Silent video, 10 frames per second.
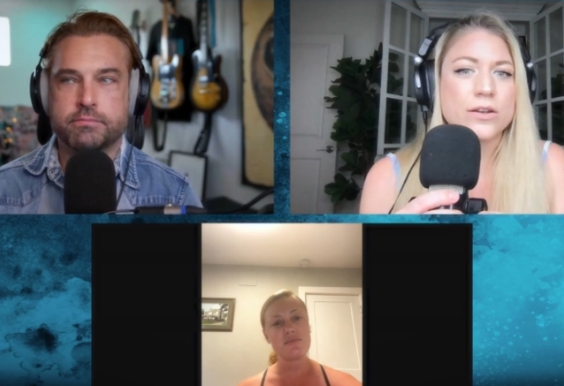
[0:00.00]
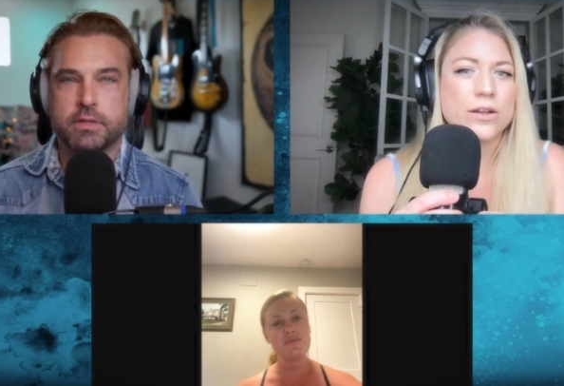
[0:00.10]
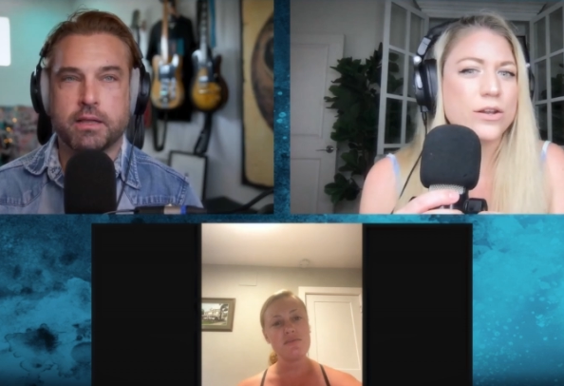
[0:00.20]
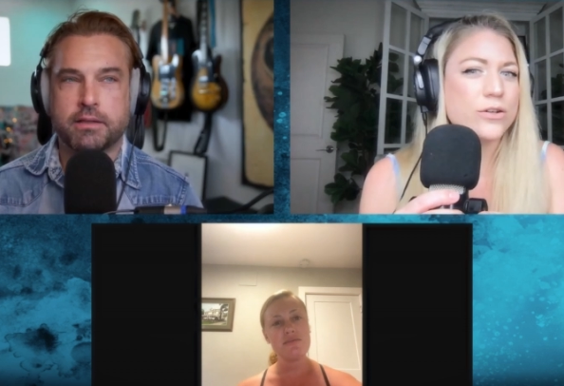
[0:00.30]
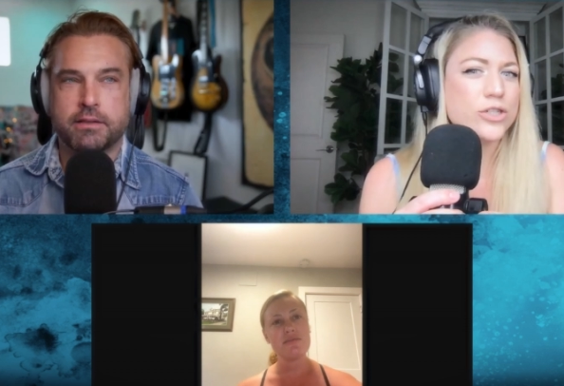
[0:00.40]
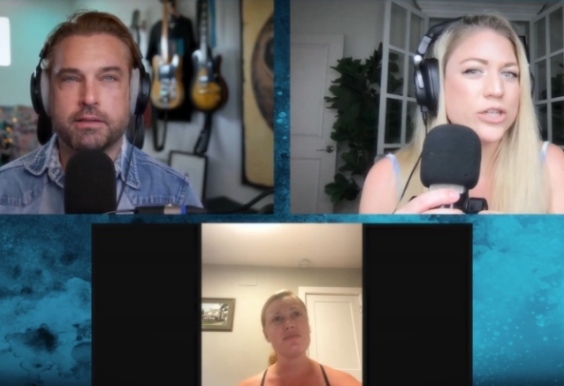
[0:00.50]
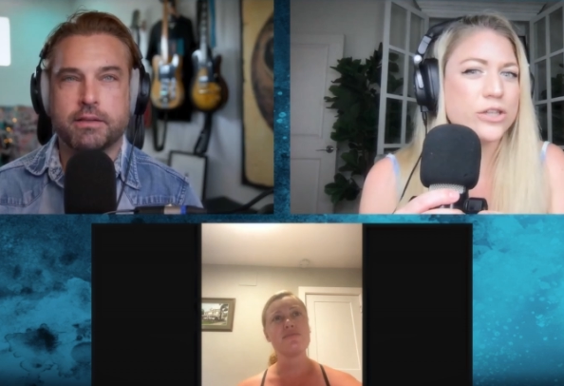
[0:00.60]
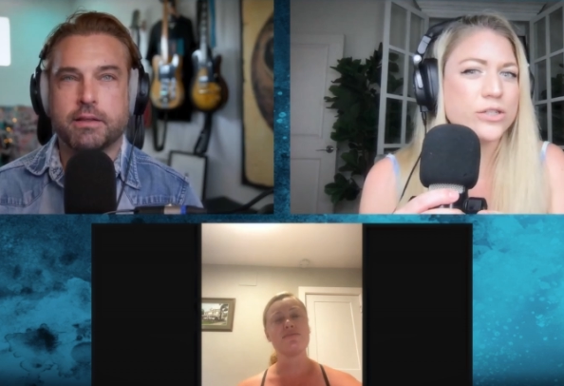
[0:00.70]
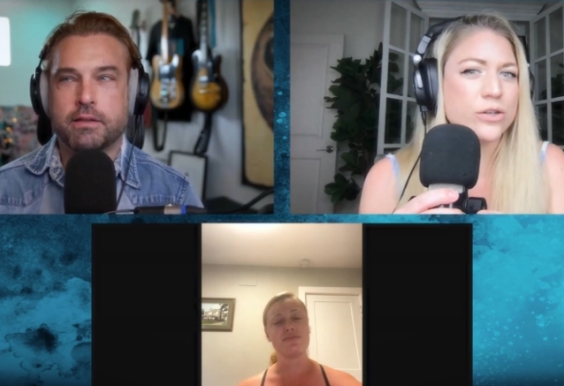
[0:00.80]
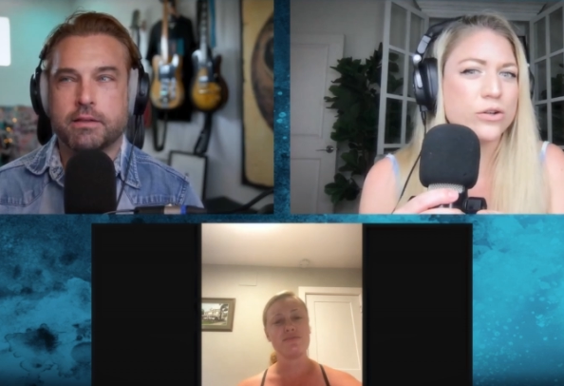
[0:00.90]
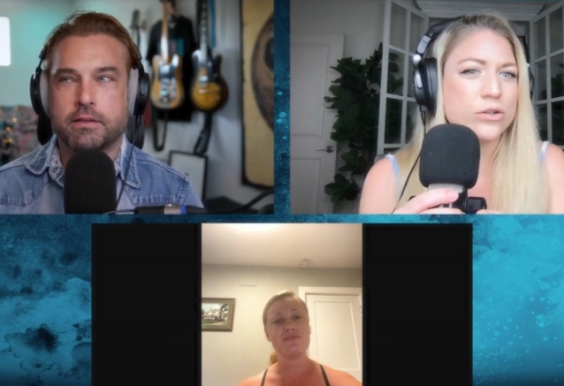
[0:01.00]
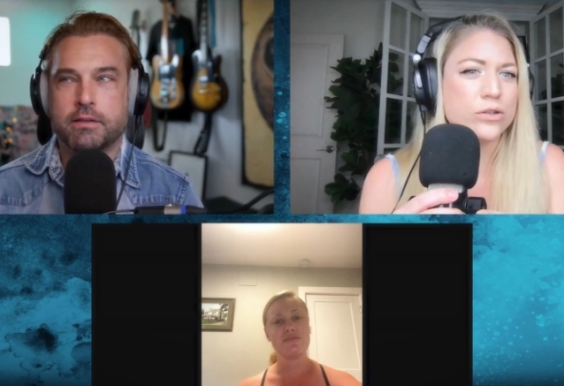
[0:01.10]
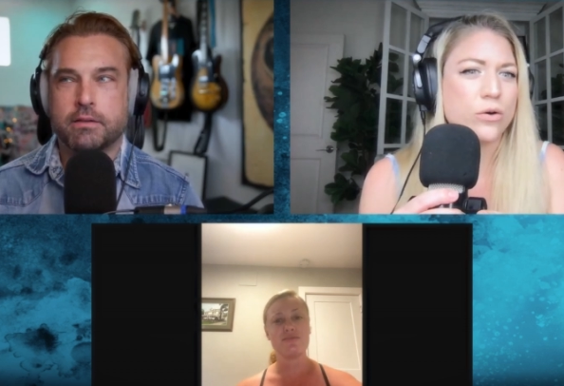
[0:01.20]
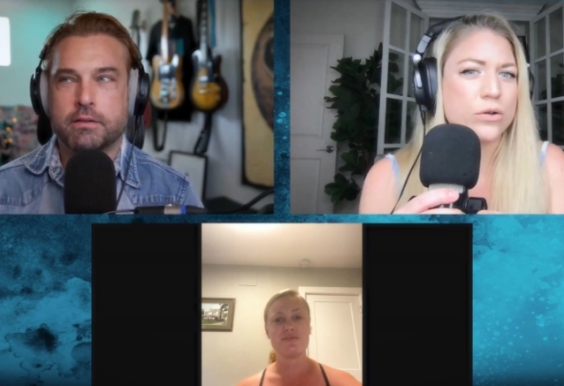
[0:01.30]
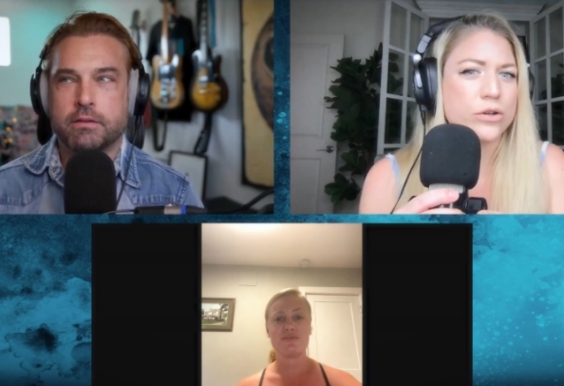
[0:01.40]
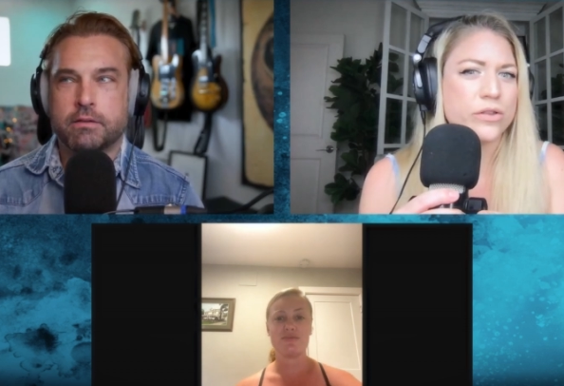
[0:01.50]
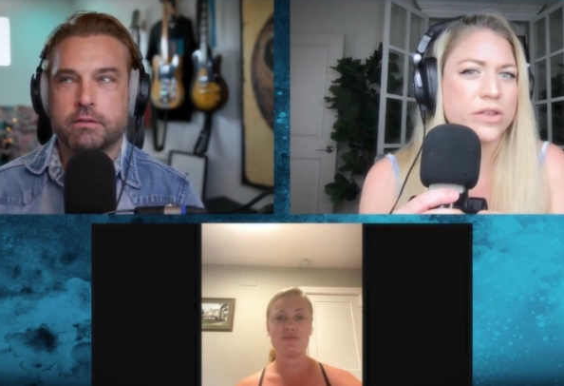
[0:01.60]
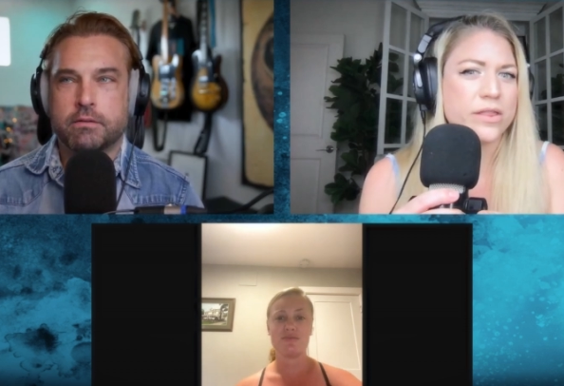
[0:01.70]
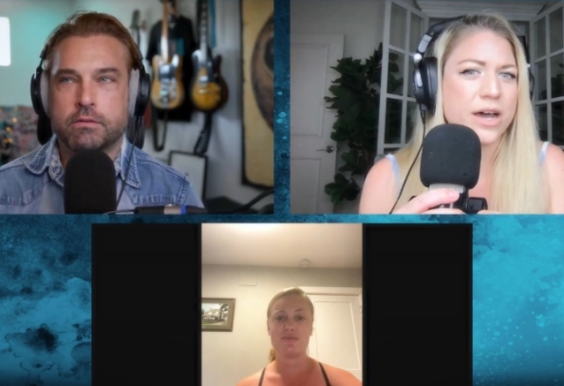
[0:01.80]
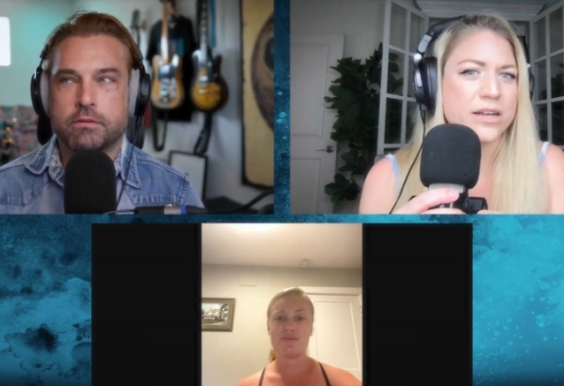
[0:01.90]
Speaker 1: no, she looks so older
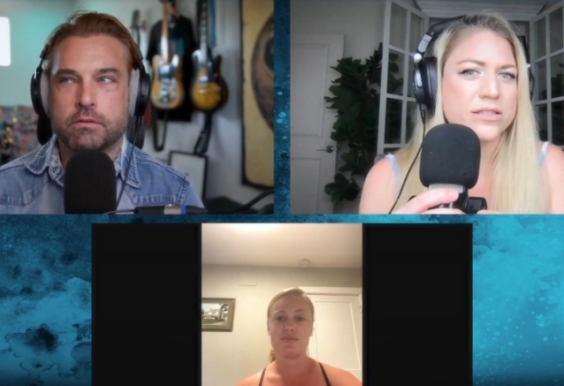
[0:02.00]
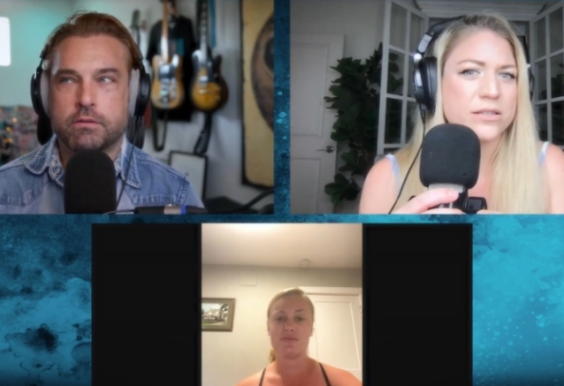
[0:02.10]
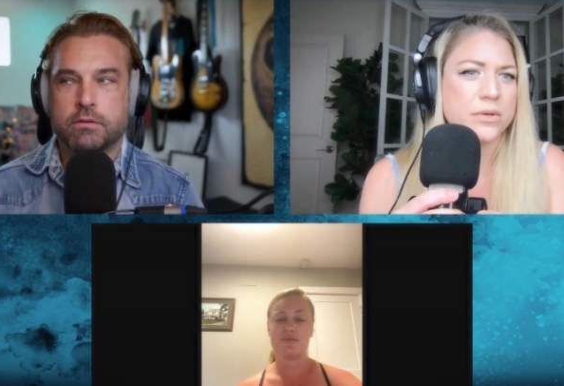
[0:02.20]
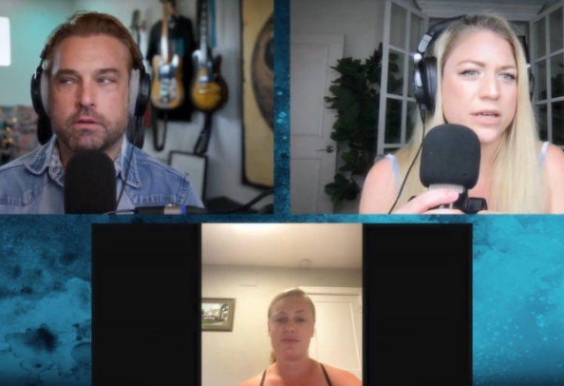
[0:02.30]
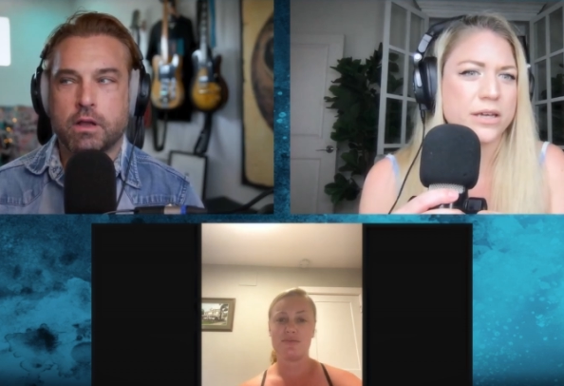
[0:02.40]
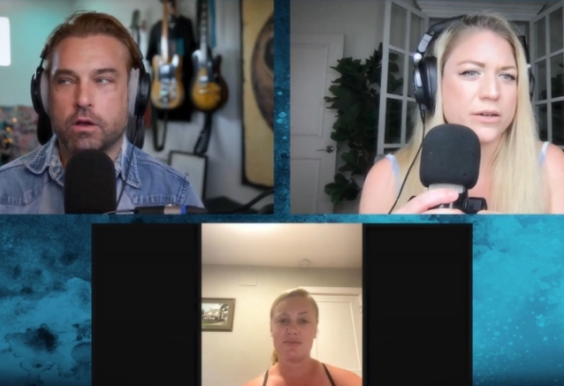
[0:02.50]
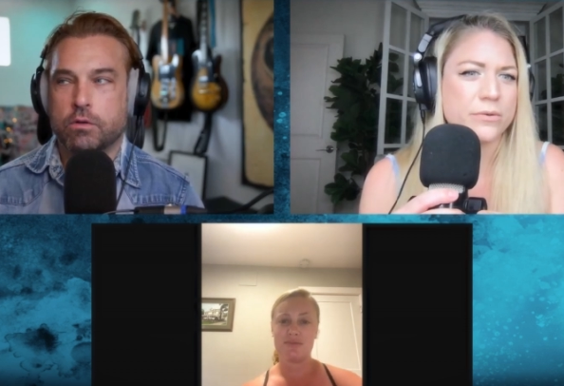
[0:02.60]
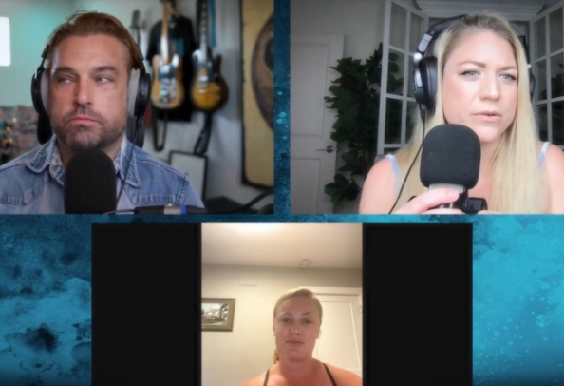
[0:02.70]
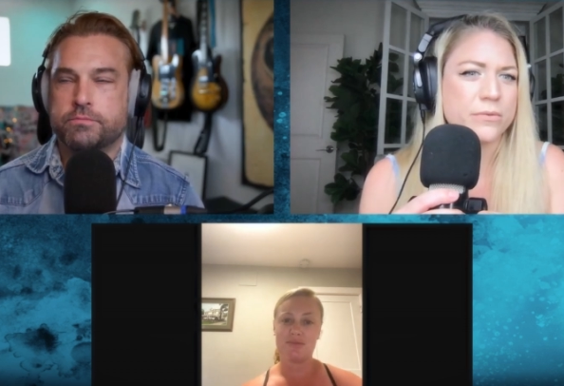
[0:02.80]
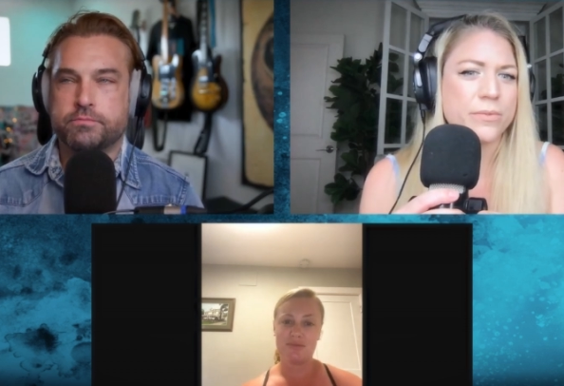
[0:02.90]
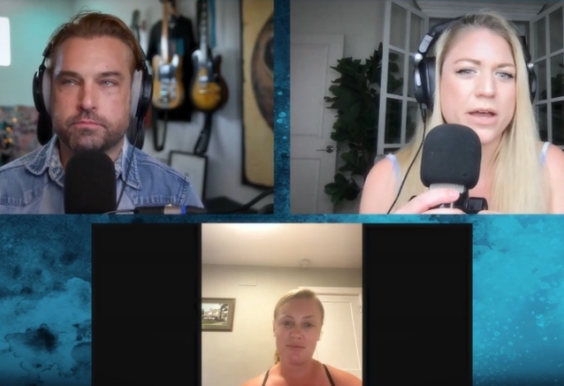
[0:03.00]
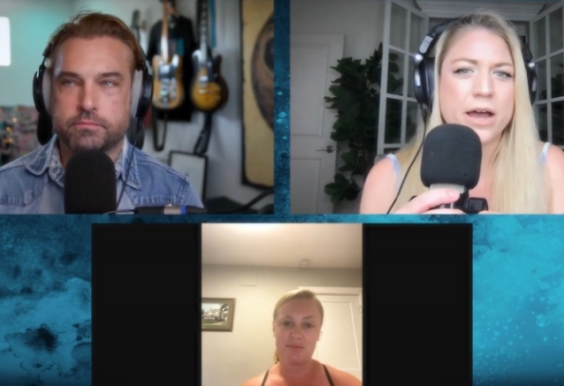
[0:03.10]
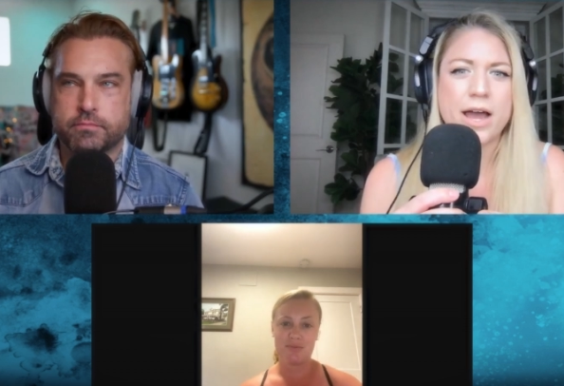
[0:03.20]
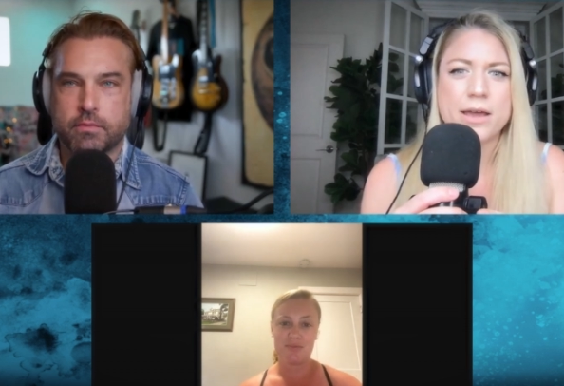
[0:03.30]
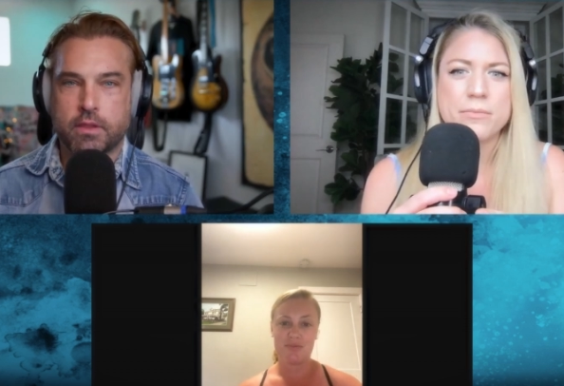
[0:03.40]
than that to me. Oh. But I